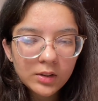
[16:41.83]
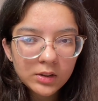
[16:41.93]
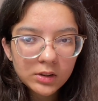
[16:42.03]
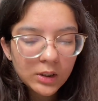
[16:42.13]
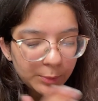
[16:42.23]

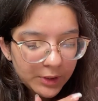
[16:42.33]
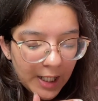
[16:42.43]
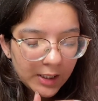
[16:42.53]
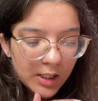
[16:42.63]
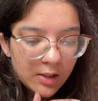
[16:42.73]
the
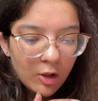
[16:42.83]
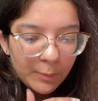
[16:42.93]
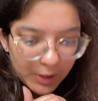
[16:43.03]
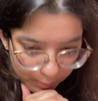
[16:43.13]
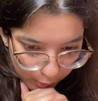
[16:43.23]
protagonist of
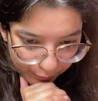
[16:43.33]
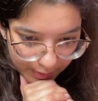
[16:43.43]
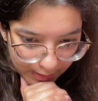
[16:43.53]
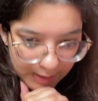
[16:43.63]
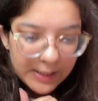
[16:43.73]

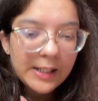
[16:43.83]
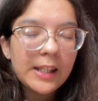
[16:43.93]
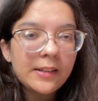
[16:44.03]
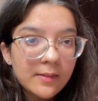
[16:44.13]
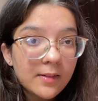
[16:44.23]
Metamorphosis
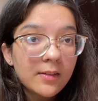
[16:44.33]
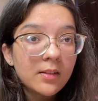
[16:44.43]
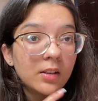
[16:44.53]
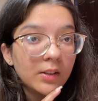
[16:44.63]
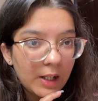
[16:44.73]

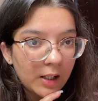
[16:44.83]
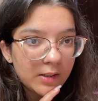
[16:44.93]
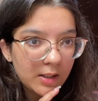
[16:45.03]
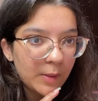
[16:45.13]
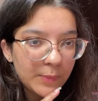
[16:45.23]
is Gregor
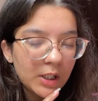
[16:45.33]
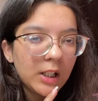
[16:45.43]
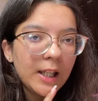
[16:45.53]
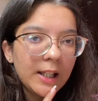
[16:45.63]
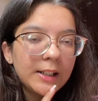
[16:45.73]

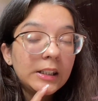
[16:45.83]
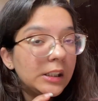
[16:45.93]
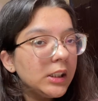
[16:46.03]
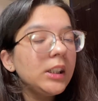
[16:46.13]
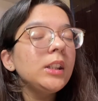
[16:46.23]
Samsa, and
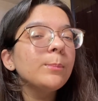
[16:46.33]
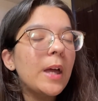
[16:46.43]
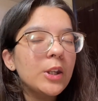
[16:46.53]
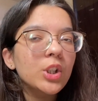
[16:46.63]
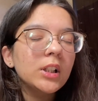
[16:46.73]
he
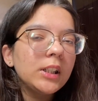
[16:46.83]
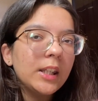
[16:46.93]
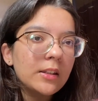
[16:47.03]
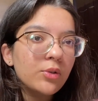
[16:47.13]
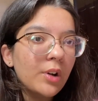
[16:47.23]
magically
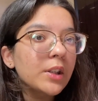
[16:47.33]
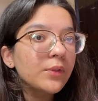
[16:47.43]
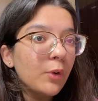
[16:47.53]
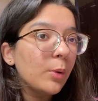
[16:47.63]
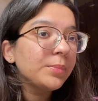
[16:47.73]
gets
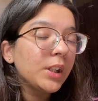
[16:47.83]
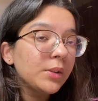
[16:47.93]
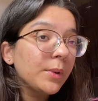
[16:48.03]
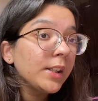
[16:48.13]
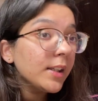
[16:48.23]
transformed
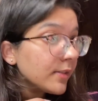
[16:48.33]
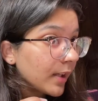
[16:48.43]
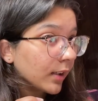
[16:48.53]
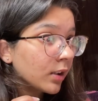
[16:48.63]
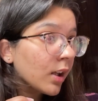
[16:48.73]
into an
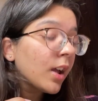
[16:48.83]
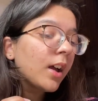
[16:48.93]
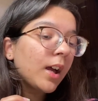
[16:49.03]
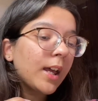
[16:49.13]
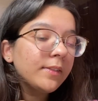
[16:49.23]
insect.
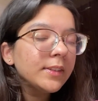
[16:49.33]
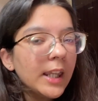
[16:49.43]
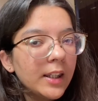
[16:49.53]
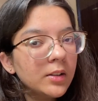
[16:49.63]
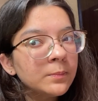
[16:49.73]
And
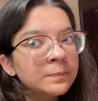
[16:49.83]
then,